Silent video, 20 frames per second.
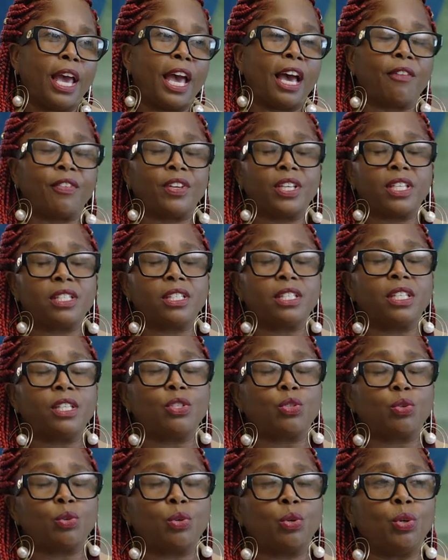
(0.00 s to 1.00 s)

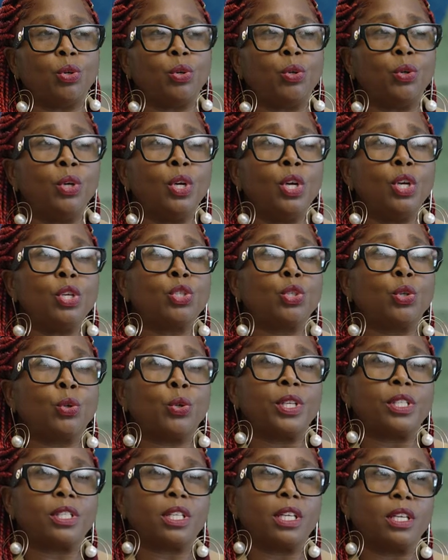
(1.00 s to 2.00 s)
Advocacy School,
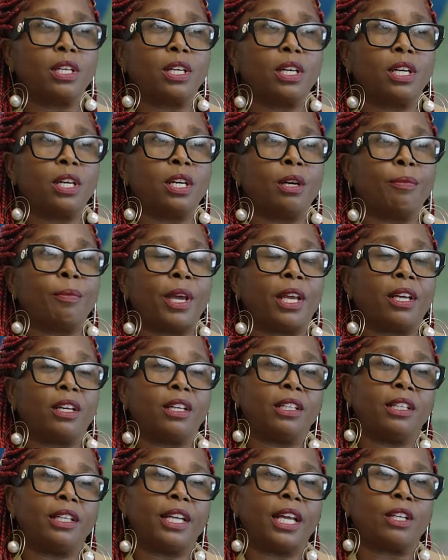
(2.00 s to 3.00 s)
Students can come and
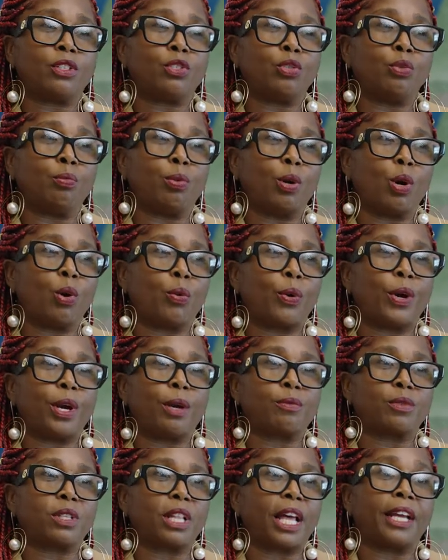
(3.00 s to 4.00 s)
connect to
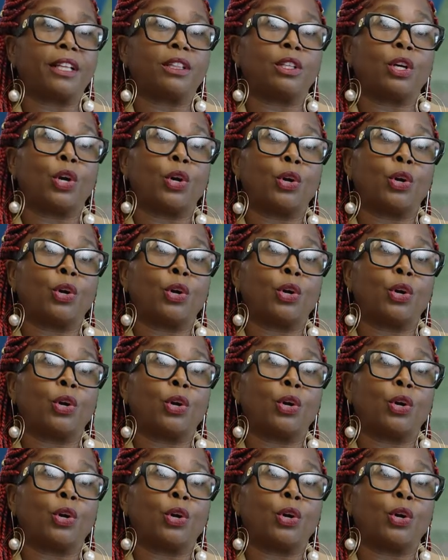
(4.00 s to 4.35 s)
programs like the